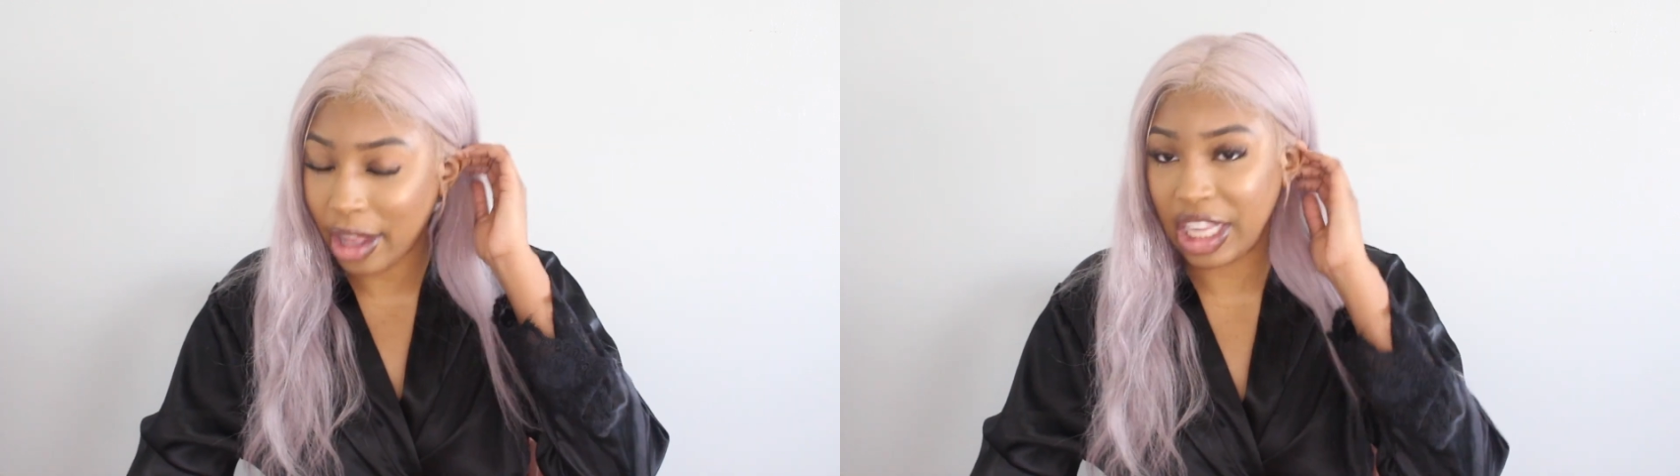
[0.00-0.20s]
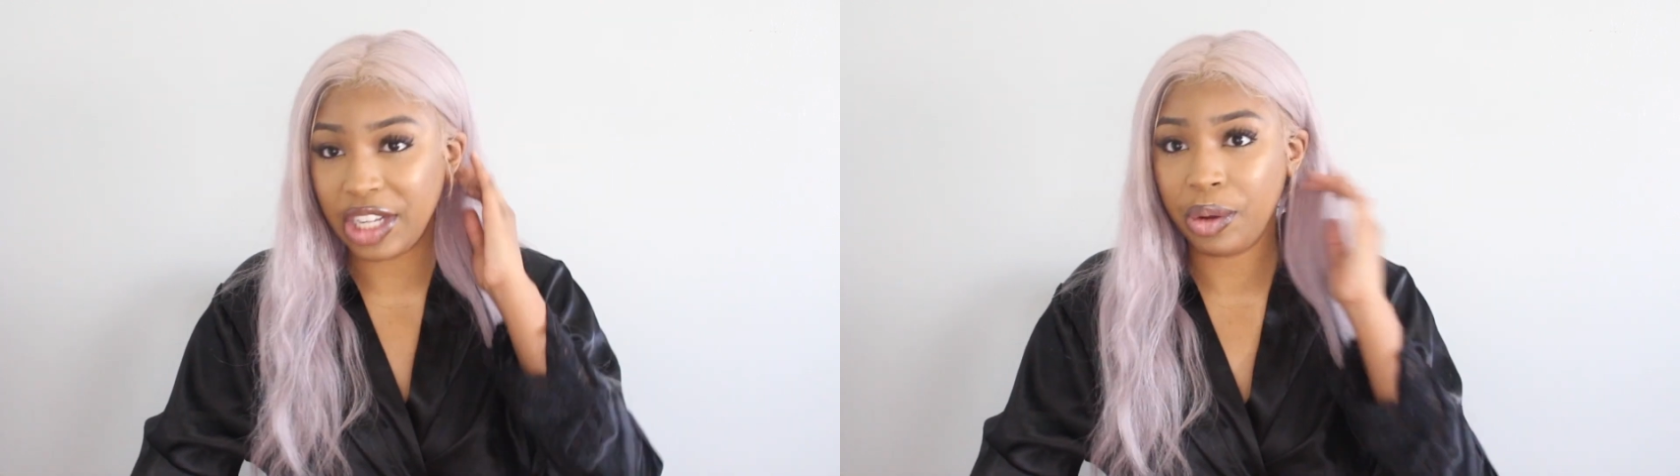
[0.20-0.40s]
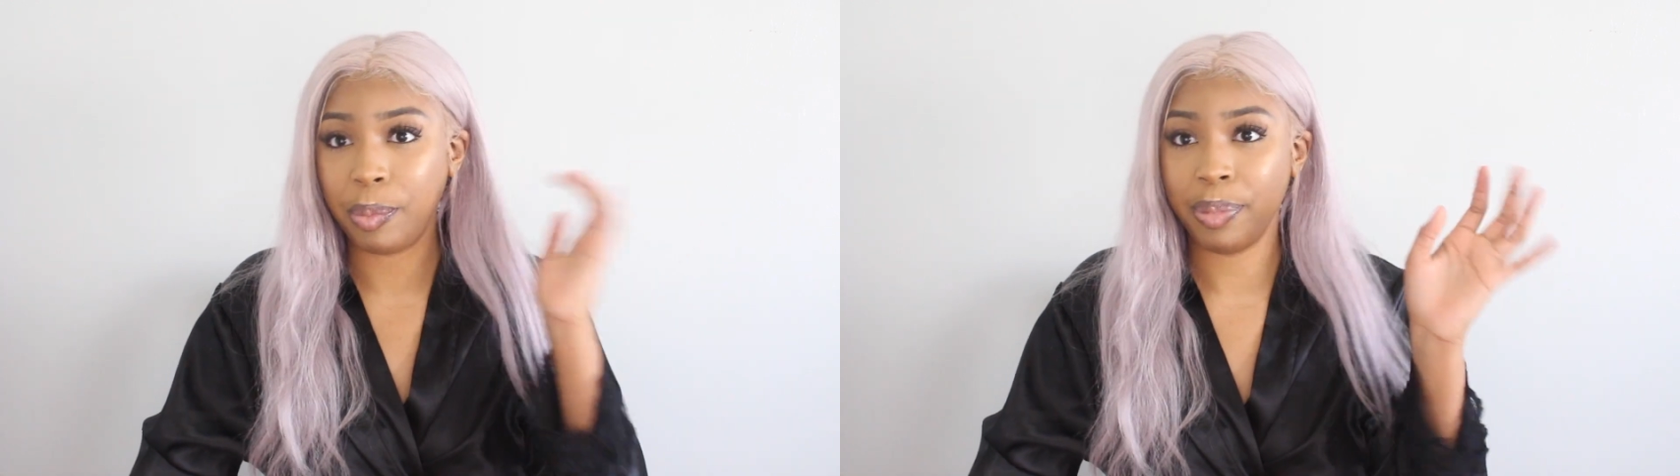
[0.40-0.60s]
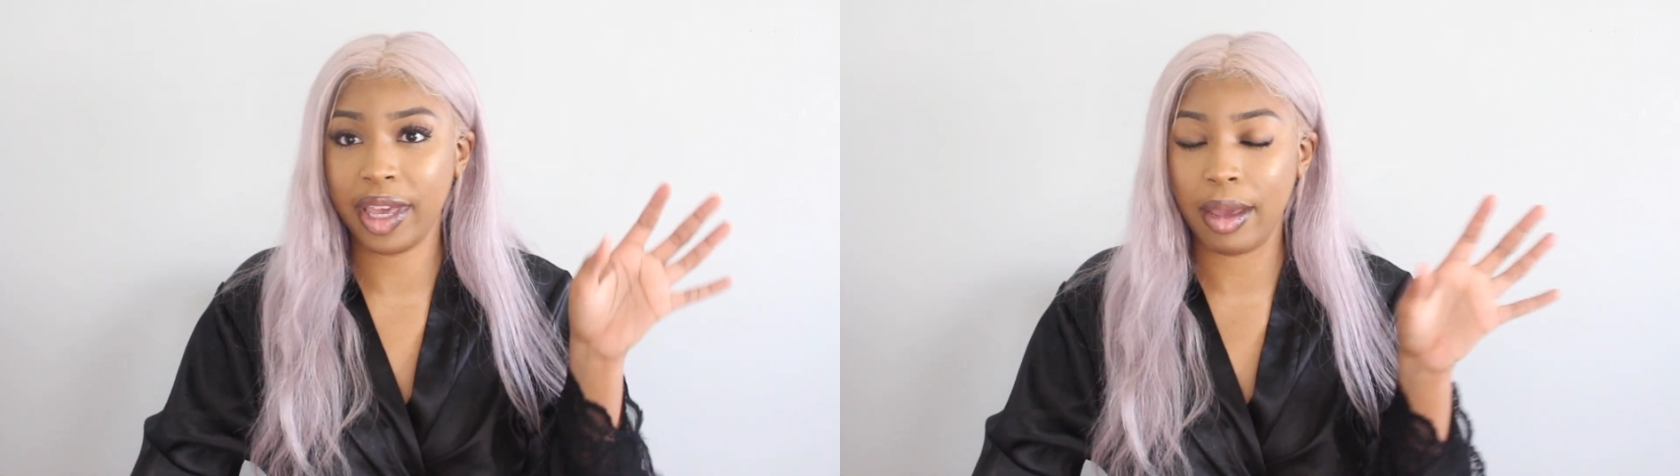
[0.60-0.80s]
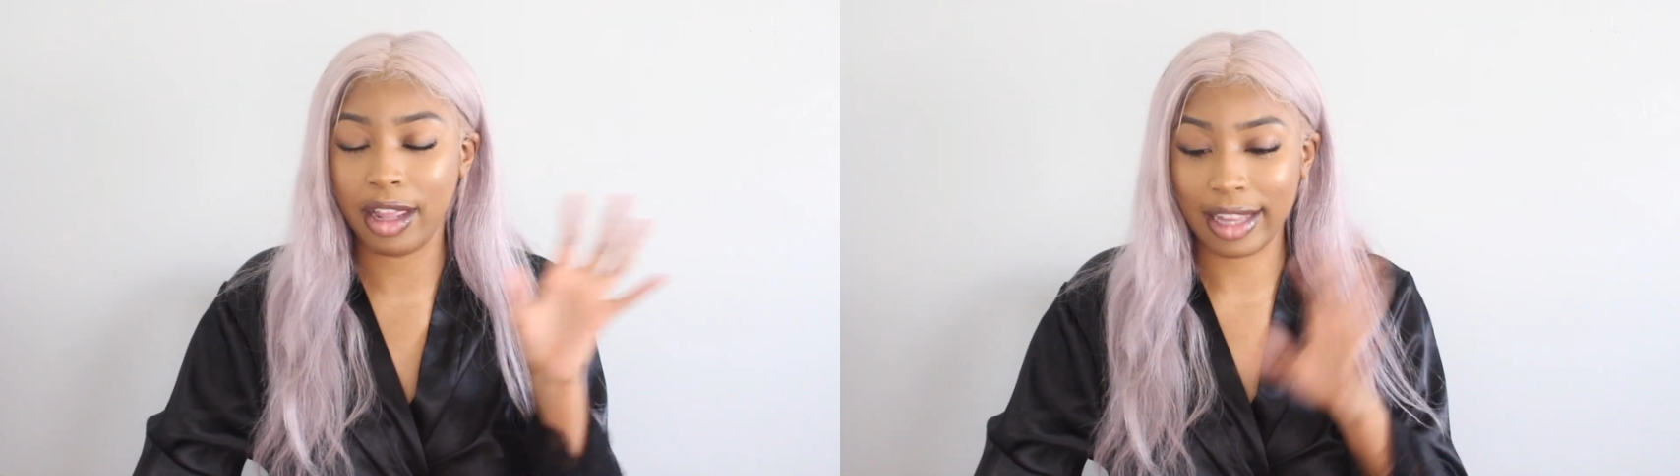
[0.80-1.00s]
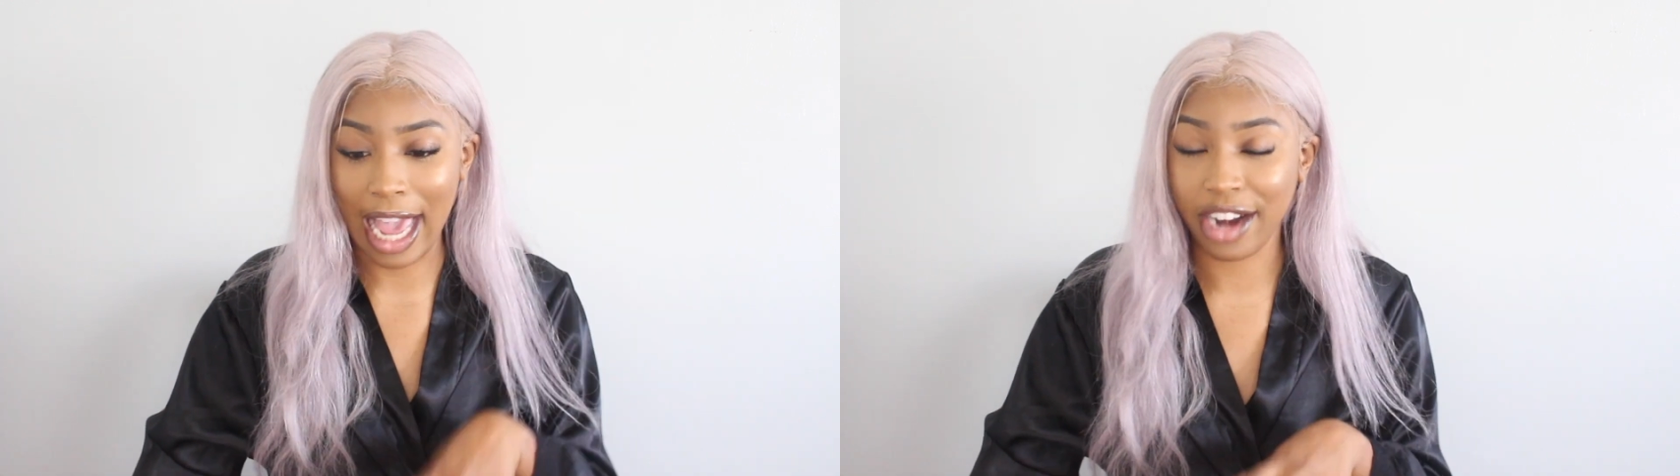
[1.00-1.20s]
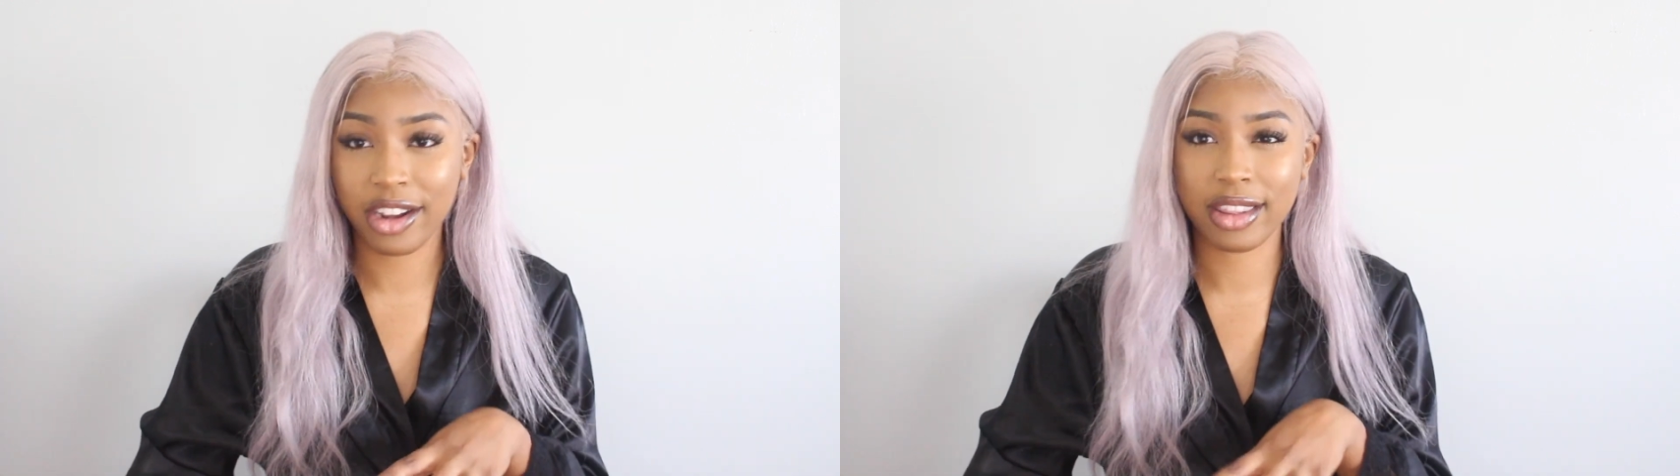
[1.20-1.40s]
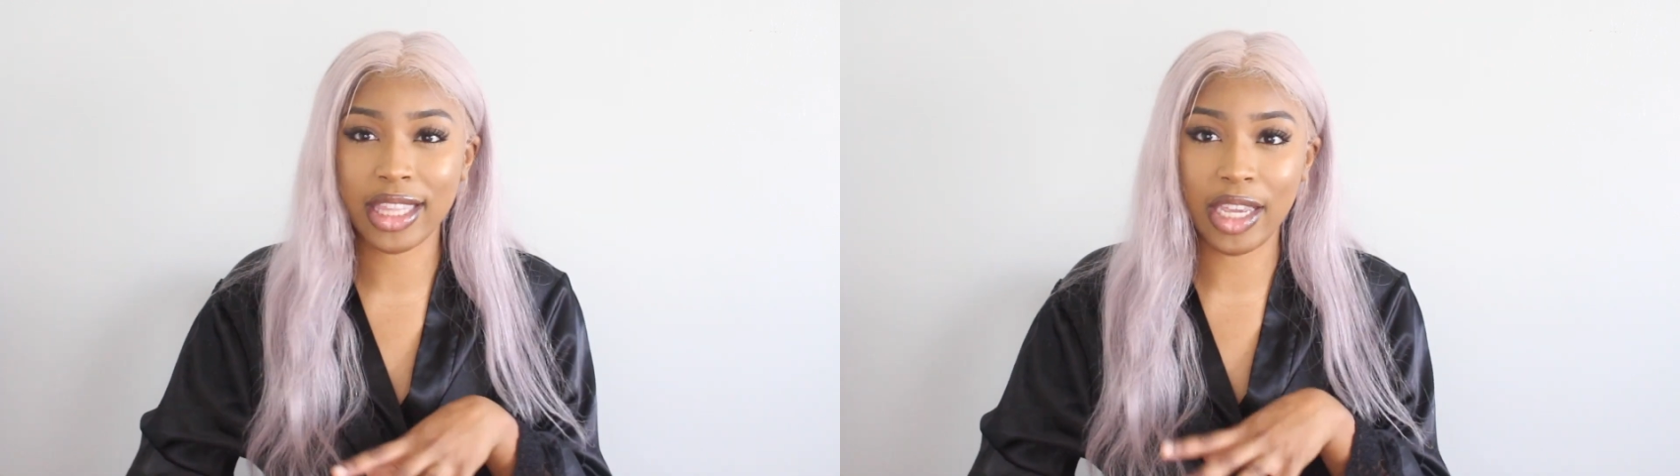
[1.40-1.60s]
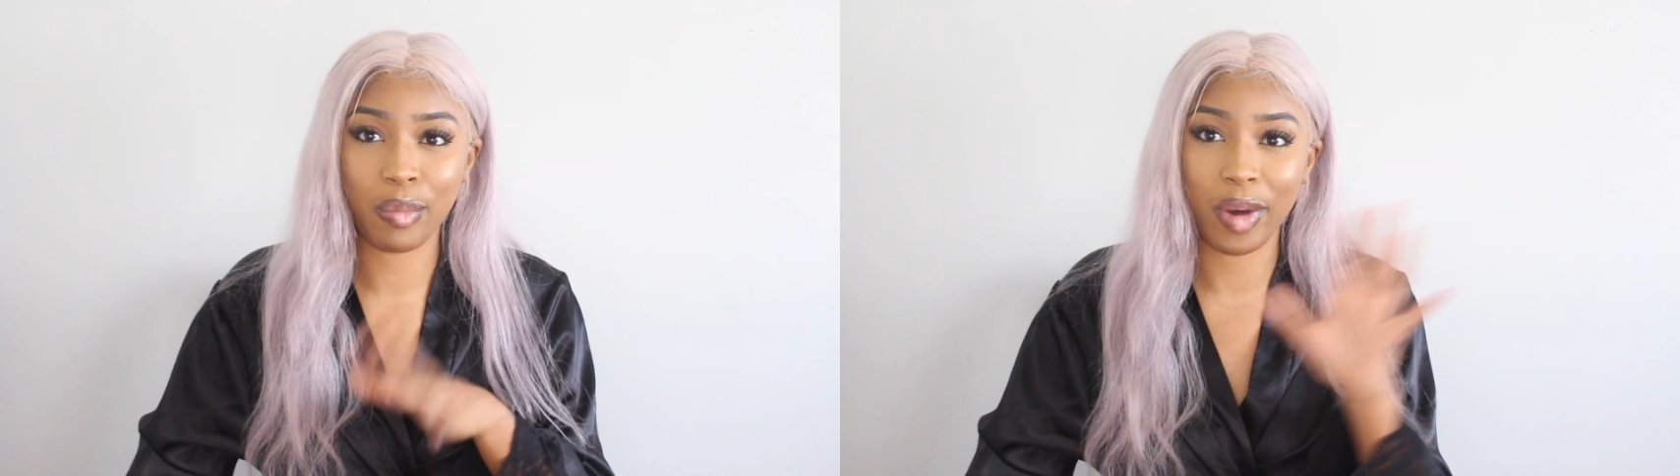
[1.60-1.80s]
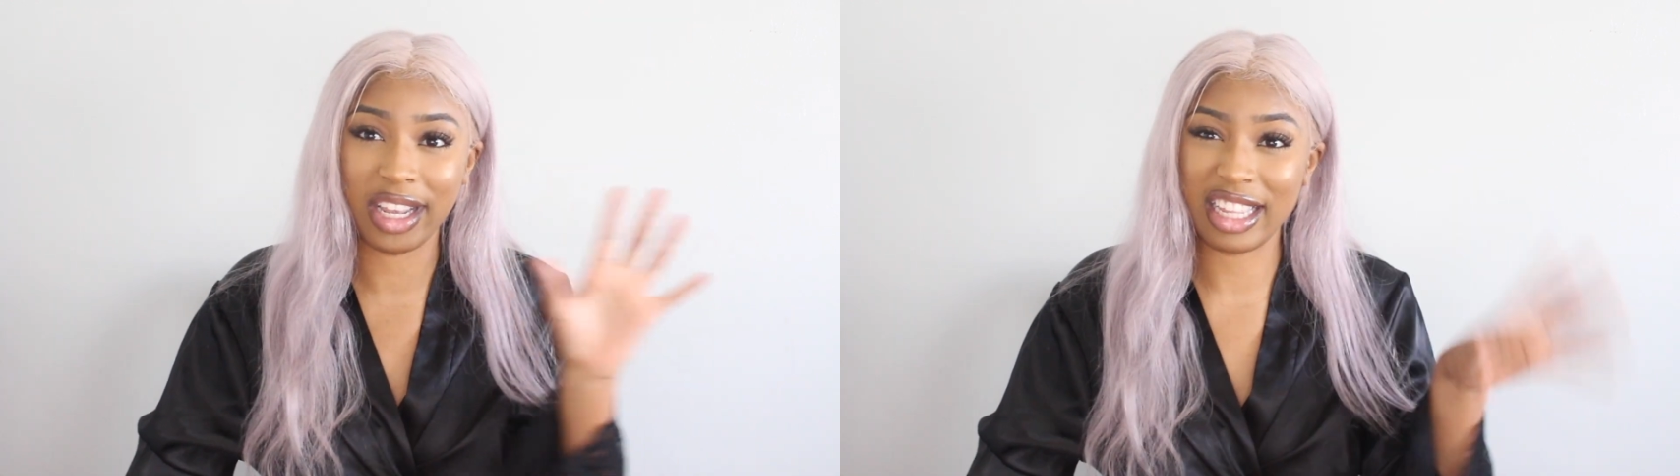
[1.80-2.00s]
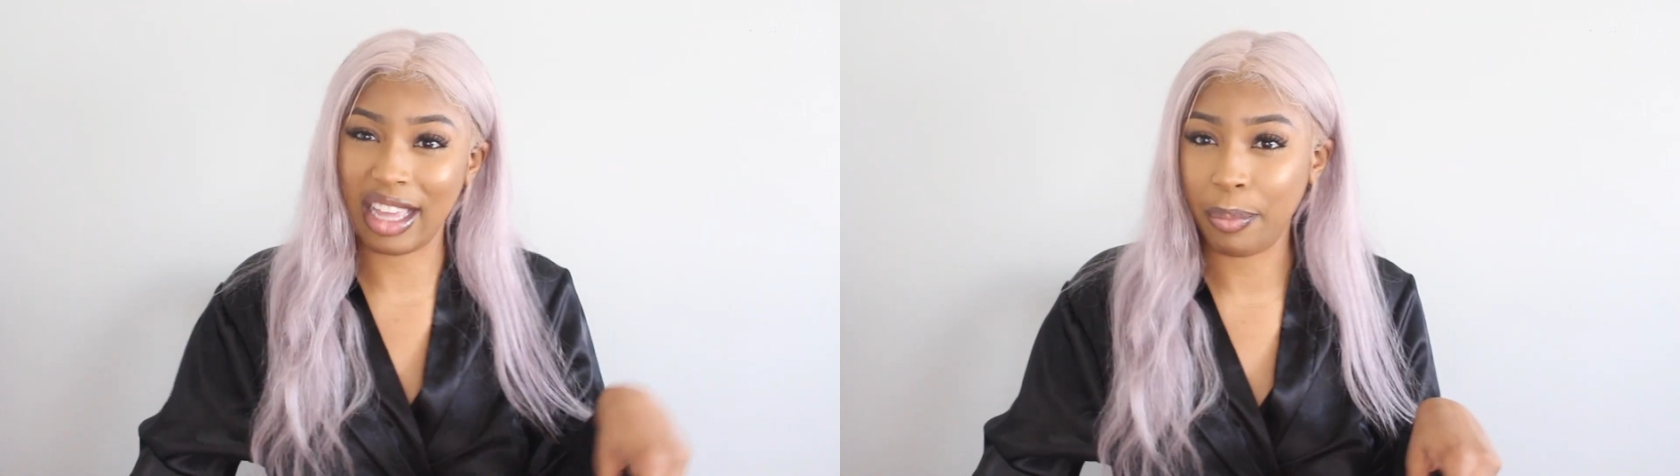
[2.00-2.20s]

a little bit lighter than what it